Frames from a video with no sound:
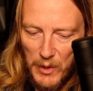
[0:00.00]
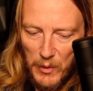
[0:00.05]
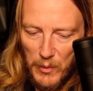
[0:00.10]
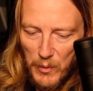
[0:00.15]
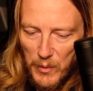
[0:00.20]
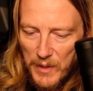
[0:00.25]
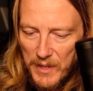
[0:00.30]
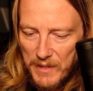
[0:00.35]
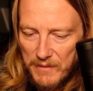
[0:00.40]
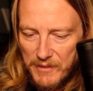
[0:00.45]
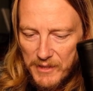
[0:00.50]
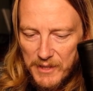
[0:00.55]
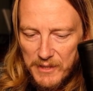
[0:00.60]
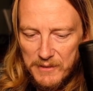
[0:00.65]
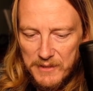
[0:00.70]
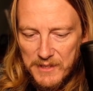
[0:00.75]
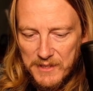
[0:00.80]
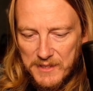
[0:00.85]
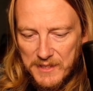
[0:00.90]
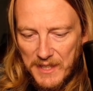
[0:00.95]
Whatever you
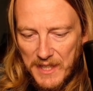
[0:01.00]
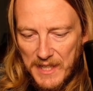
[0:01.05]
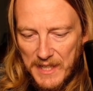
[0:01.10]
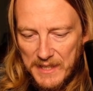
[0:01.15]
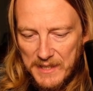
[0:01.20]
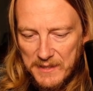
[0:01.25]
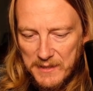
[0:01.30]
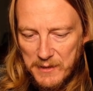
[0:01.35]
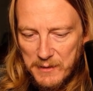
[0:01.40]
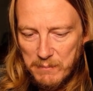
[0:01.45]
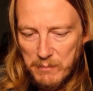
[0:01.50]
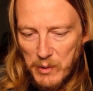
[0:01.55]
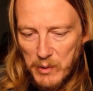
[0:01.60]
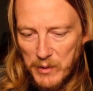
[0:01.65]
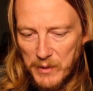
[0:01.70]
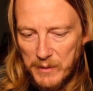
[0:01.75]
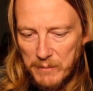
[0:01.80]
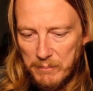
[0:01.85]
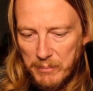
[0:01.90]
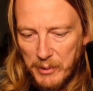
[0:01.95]
decide is
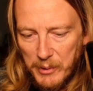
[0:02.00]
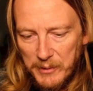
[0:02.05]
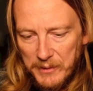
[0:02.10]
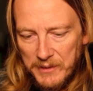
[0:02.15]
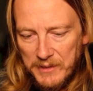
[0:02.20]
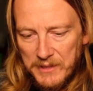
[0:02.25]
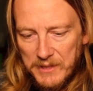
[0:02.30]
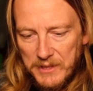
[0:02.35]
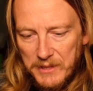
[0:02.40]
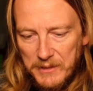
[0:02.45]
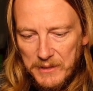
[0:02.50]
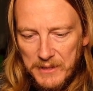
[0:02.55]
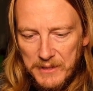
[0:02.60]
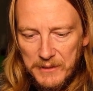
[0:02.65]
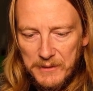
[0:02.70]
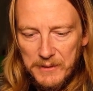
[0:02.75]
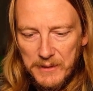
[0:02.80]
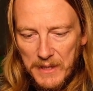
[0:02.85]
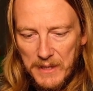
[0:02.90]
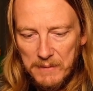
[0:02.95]
more important to
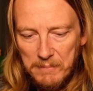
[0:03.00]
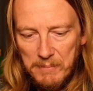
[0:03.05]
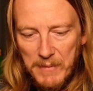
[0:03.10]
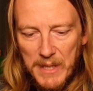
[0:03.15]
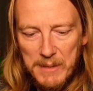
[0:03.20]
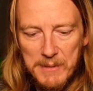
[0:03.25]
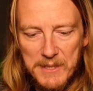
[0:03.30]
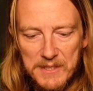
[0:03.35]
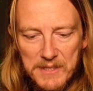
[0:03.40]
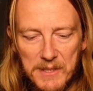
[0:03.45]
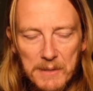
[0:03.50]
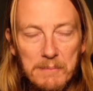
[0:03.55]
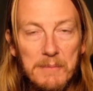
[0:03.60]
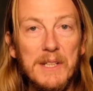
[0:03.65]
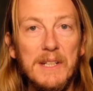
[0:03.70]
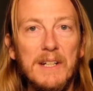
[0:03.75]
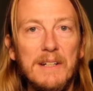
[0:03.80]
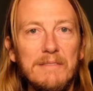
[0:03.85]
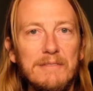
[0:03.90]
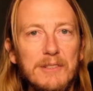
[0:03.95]
you. Maybe
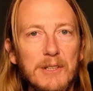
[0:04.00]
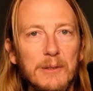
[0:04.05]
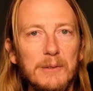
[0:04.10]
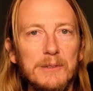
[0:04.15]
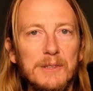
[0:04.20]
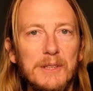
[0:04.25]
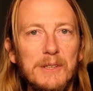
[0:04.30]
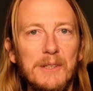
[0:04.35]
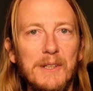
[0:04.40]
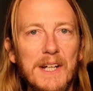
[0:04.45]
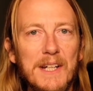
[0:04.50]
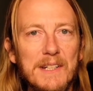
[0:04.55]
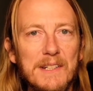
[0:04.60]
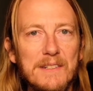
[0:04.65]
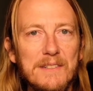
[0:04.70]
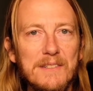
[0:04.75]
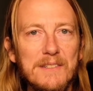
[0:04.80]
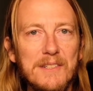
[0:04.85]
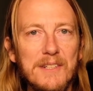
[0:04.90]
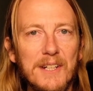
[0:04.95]
something I've told you
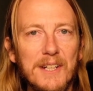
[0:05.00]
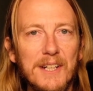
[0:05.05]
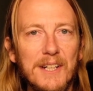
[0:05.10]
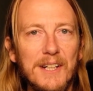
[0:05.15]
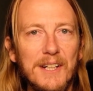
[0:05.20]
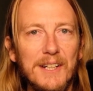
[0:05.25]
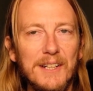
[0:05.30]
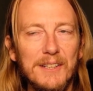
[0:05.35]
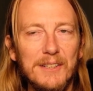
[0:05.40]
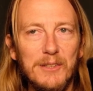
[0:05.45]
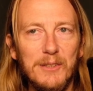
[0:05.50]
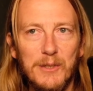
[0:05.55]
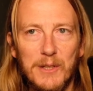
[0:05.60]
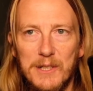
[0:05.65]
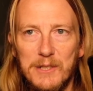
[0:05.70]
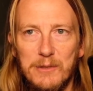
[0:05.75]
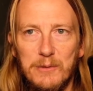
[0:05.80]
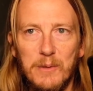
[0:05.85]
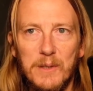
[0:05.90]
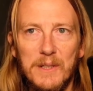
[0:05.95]
has
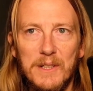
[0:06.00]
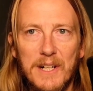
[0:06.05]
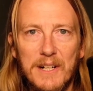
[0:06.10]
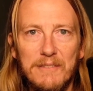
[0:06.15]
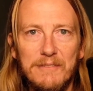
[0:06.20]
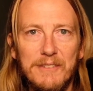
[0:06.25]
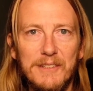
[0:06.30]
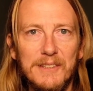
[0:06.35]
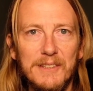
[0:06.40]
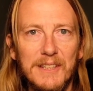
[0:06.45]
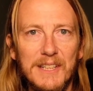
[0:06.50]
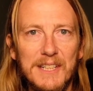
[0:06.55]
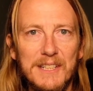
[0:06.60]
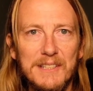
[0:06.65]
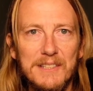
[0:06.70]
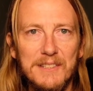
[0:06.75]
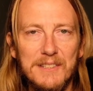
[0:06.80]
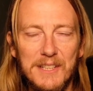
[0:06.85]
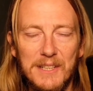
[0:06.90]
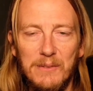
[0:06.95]
crossed one off your
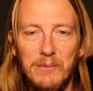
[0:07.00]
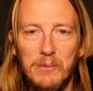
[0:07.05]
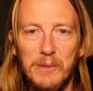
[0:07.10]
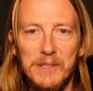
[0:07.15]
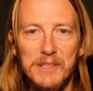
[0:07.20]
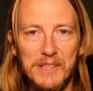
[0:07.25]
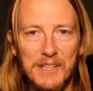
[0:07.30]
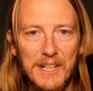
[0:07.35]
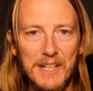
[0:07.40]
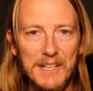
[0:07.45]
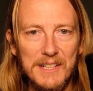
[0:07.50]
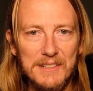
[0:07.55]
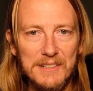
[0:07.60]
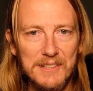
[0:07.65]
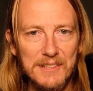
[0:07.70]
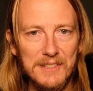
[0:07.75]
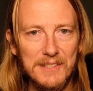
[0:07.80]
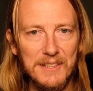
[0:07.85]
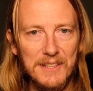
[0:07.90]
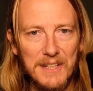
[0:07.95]
list, in which
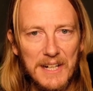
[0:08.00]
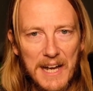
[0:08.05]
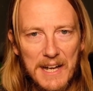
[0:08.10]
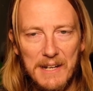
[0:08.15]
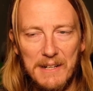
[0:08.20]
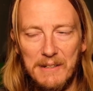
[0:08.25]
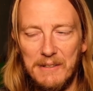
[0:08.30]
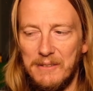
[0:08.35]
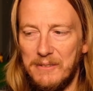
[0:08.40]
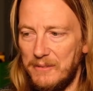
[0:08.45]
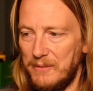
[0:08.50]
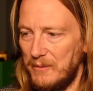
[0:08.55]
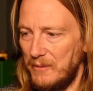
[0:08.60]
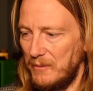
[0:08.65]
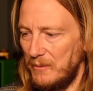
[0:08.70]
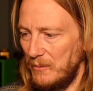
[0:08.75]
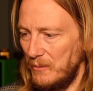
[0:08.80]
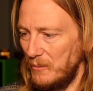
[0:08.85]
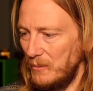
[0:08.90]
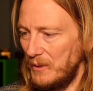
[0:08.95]
case I
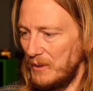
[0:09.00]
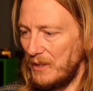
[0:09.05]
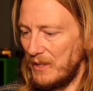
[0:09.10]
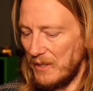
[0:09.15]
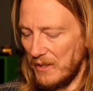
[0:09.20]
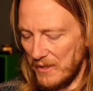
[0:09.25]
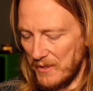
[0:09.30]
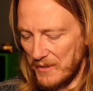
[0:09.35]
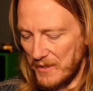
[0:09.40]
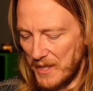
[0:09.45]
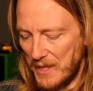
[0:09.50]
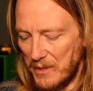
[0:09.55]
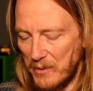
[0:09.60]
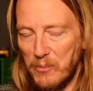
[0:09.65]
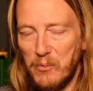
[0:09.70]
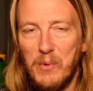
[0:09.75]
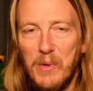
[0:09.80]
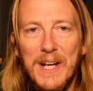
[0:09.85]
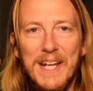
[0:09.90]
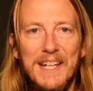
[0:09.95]
would call that a
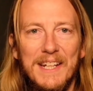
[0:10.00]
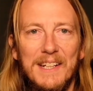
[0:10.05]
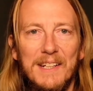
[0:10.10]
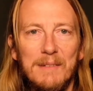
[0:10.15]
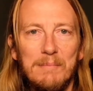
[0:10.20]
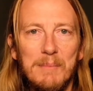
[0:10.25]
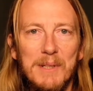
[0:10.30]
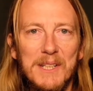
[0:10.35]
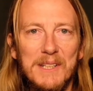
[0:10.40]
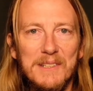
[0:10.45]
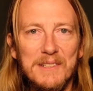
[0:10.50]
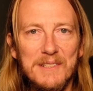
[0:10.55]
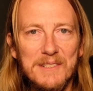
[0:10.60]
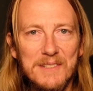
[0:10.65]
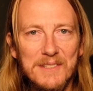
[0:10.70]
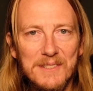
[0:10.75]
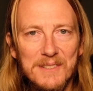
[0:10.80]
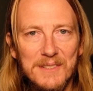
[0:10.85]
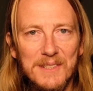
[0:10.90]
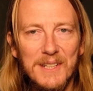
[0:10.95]
win,
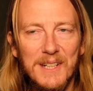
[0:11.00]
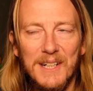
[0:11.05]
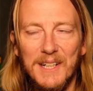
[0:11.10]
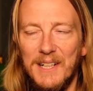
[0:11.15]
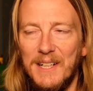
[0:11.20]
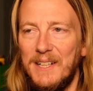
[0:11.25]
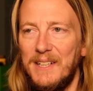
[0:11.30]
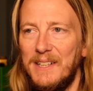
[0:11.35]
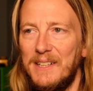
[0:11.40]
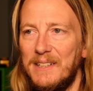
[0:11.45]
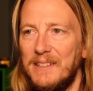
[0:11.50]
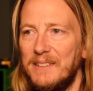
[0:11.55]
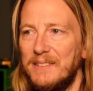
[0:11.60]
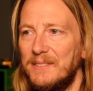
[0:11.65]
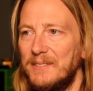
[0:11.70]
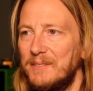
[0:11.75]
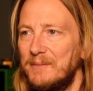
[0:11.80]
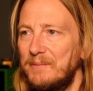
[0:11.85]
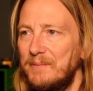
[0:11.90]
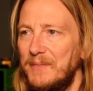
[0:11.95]
because
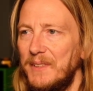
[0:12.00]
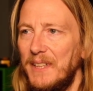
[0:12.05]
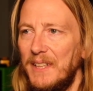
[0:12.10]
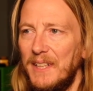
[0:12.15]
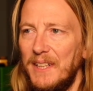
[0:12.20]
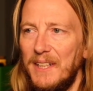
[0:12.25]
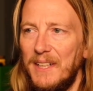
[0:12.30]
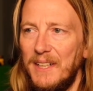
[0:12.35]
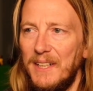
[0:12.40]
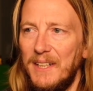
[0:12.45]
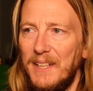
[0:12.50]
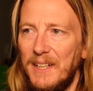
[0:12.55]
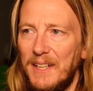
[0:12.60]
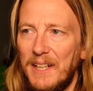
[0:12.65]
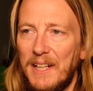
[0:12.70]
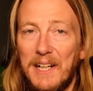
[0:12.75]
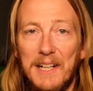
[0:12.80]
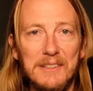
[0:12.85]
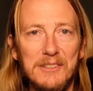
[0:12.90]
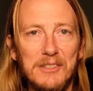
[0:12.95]

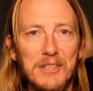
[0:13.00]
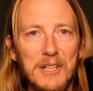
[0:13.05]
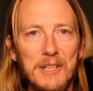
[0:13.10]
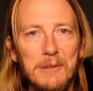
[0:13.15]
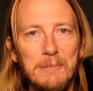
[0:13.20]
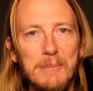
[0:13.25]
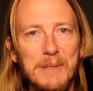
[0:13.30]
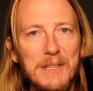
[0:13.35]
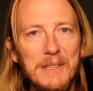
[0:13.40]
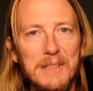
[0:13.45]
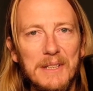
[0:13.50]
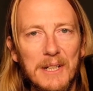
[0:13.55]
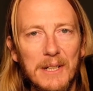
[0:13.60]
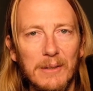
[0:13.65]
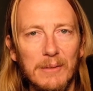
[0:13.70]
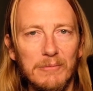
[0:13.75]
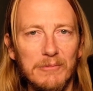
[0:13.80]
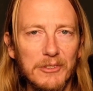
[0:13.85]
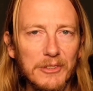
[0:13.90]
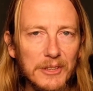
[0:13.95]
I try to be
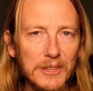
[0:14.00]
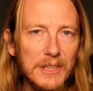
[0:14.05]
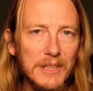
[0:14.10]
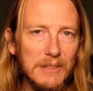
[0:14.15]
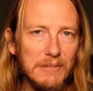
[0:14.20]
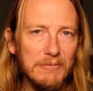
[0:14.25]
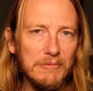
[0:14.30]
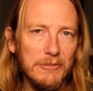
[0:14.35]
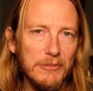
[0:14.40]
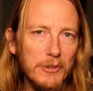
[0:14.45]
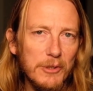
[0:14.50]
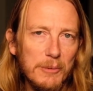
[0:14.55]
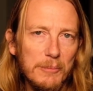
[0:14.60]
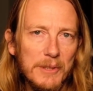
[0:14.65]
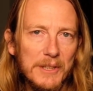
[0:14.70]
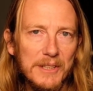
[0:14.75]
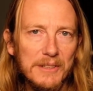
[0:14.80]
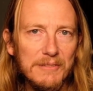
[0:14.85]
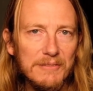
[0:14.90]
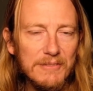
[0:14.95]
helpful and
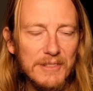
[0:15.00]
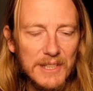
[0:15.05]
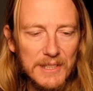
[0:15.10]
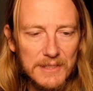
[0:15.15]
informative.